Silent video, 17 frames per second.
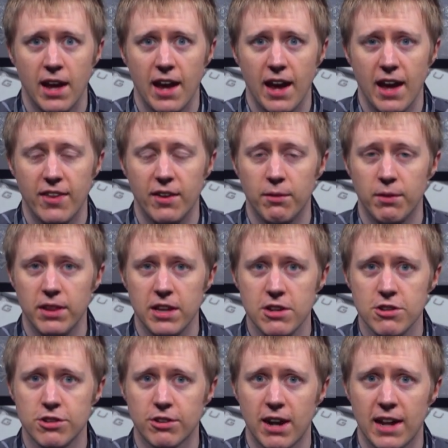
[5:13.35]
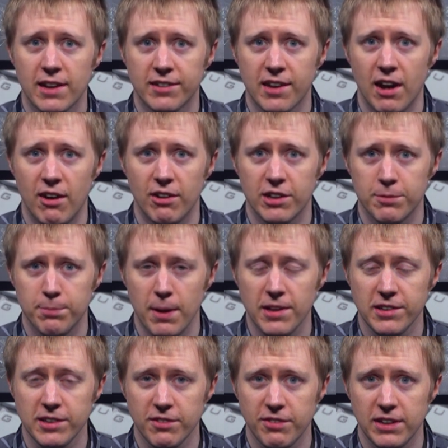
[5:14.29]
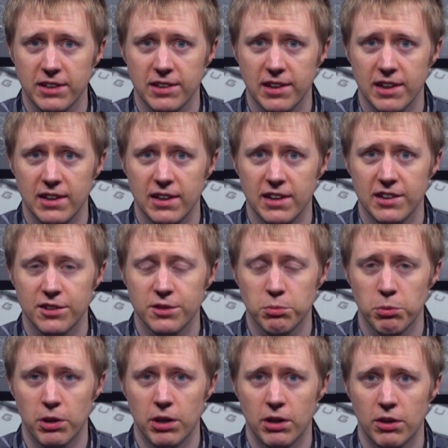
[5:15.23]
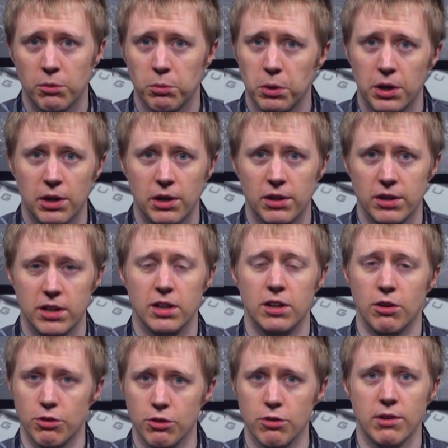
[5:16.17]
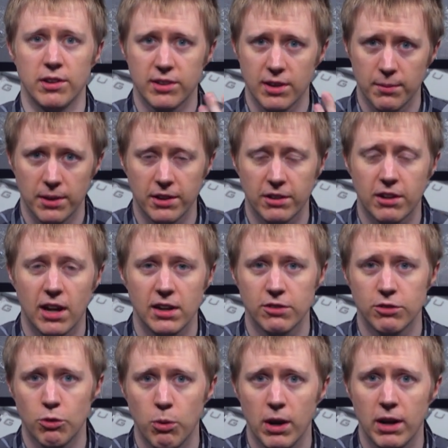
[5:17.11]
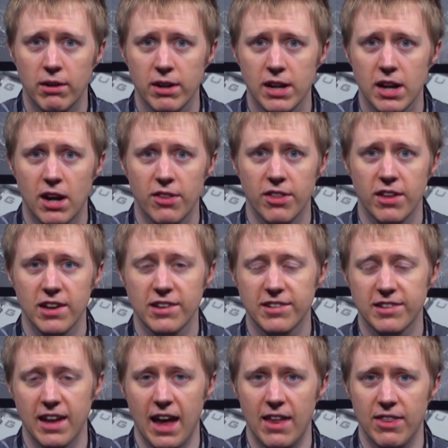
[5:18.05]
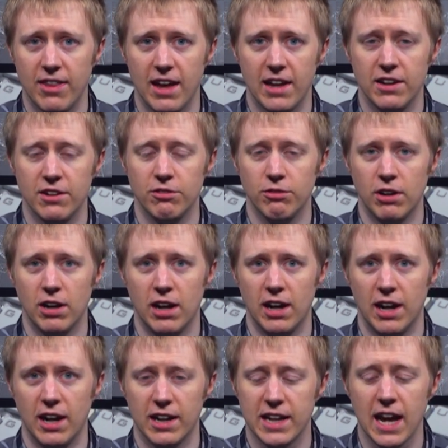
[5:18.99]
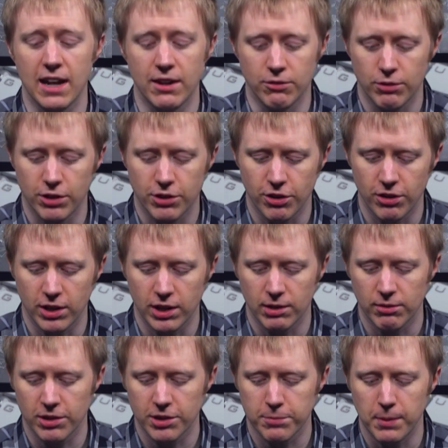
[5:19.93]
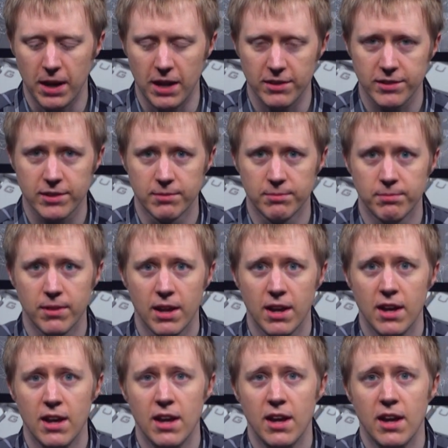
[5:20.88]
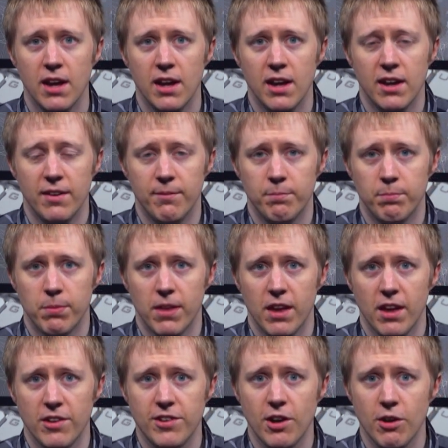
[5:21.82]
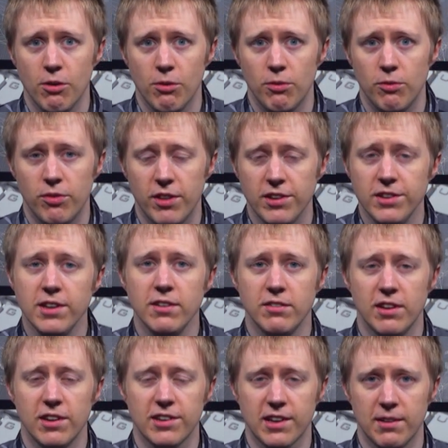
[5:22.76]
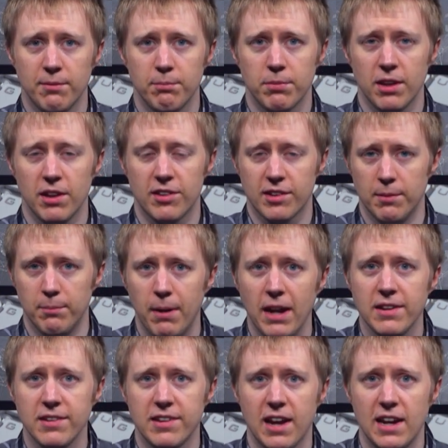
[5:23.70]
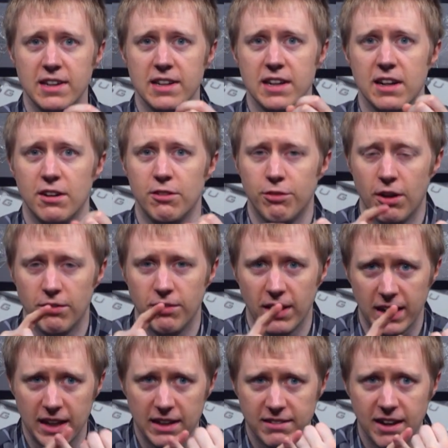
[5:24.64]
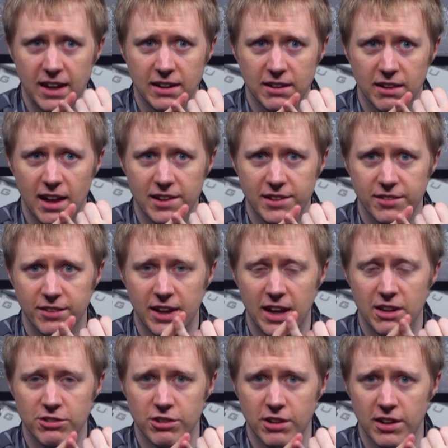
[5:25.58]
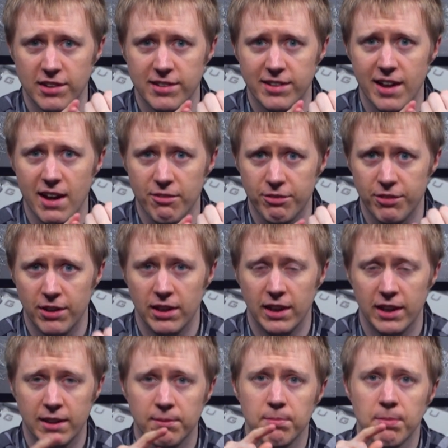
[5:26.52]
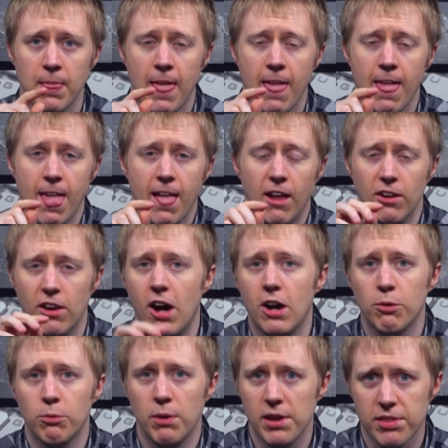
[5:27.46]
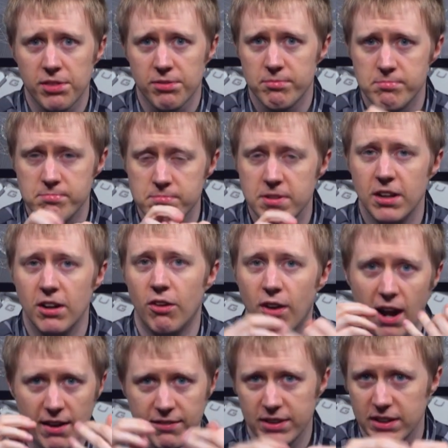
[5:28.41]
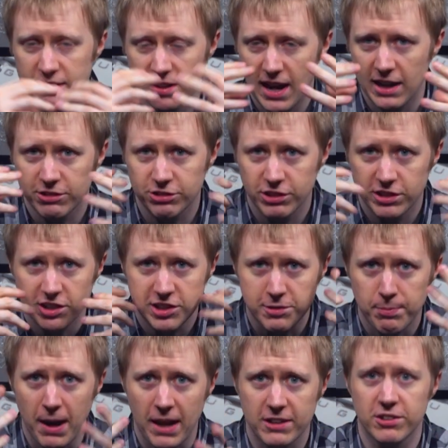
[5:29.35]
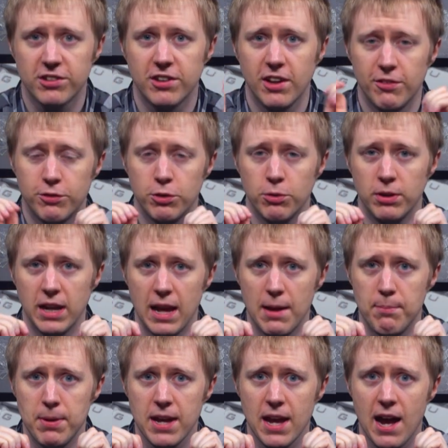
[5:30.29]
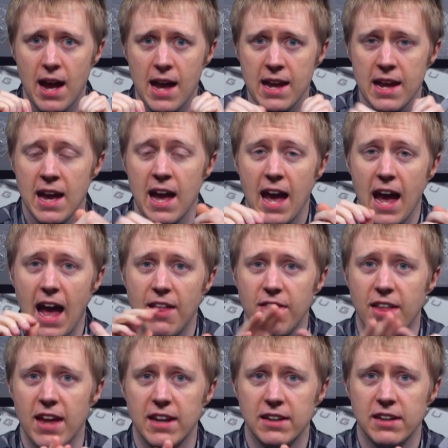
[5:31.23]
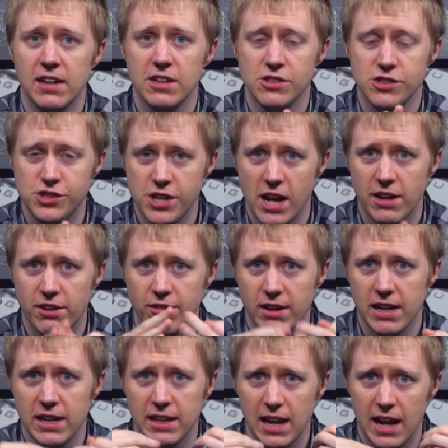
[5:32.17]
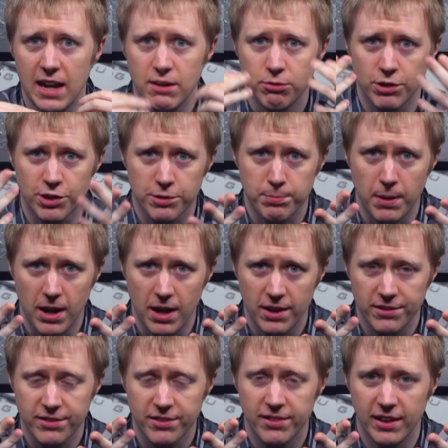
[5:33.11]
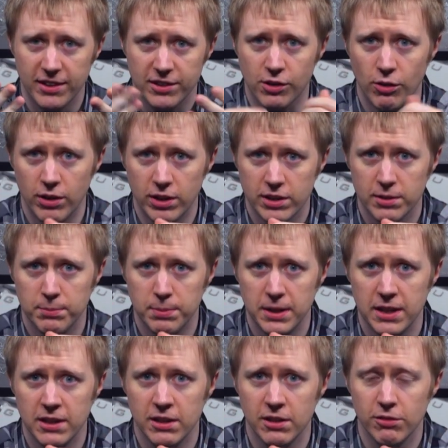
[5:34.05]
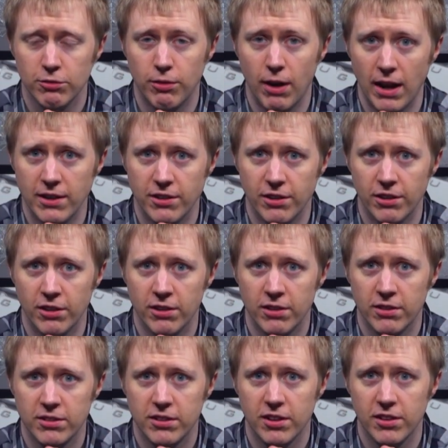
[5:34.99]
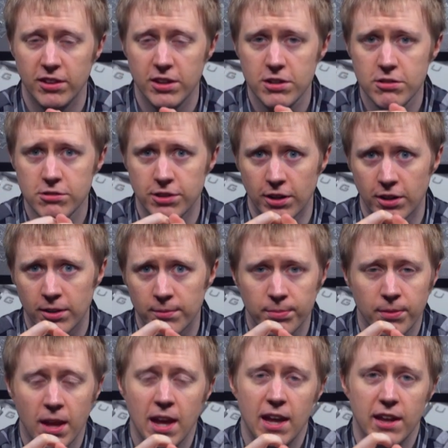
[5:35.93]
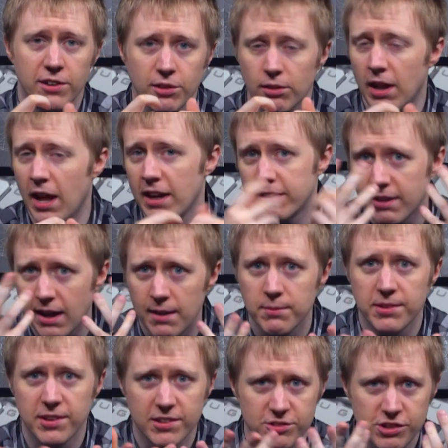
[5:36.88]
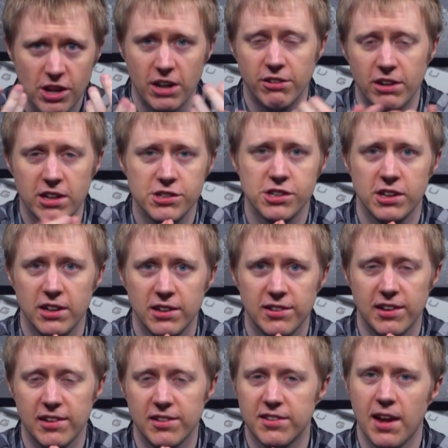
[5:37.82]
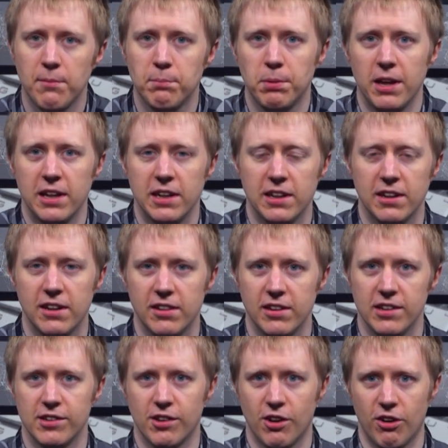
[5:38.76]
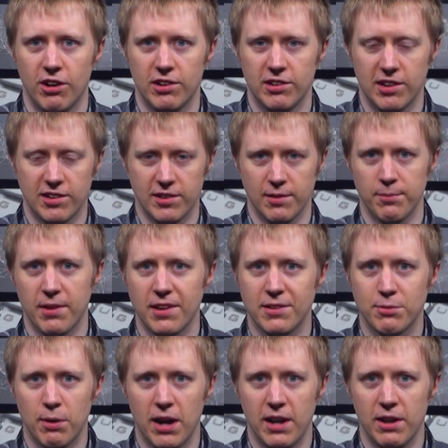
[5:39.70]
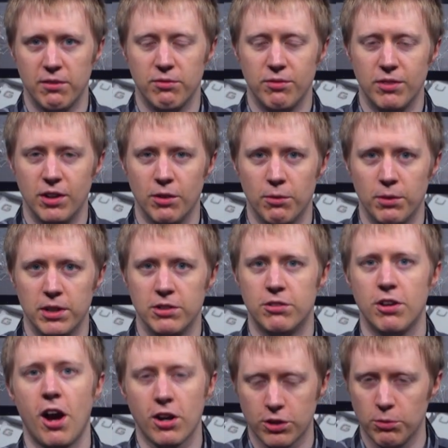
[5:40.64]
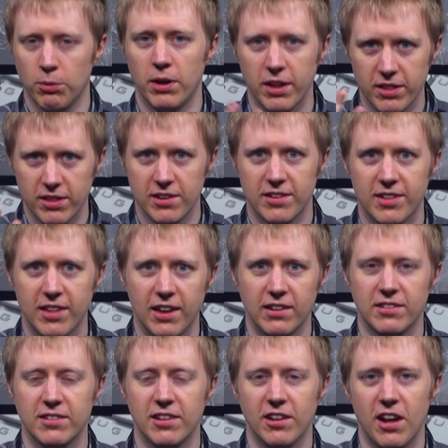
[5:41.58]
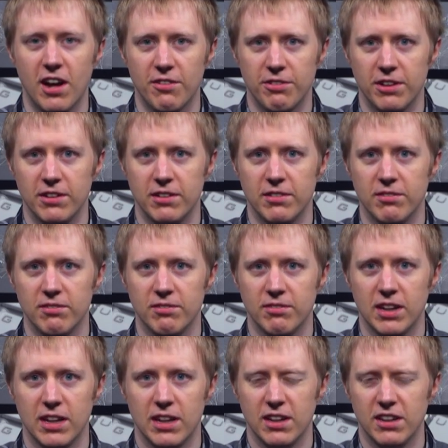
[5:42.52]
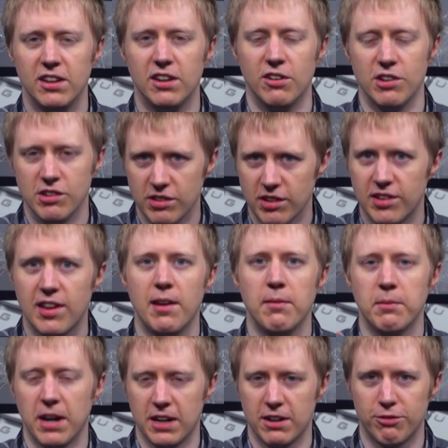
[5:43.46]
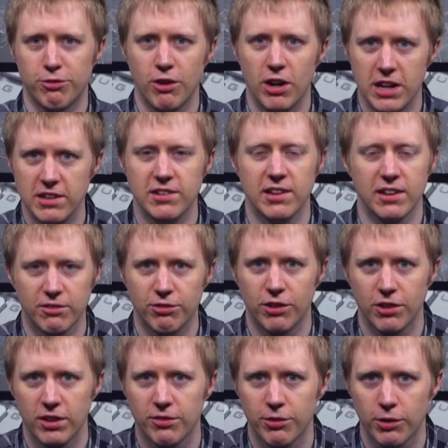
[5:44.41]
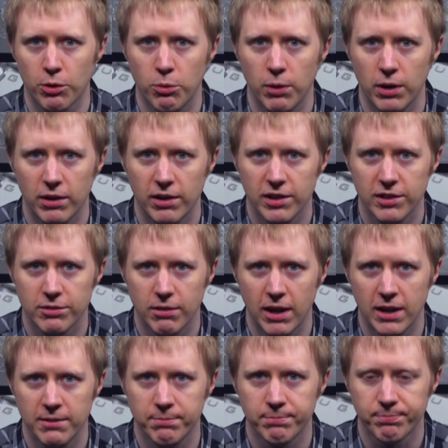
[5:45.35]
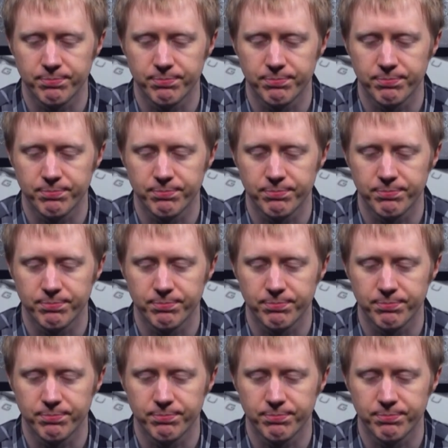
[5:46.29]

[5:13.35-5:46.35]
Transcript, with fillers: And then when the user asks how expensive it is, we're, we're you know, doing some other kind of query on this and then uh, again, returning a response. So this, this, com this combines the idea of, of like intent classification and slot filling, along with you know, having to actually dispatch stuff to an API and then generate a response that's going to be rendered to the user. And so a lot of times this generation is, is templated in these current systems. That's why, you know, when you talk to one of these things, they'll often, you know, use the same kind of phrasing for different queries, right?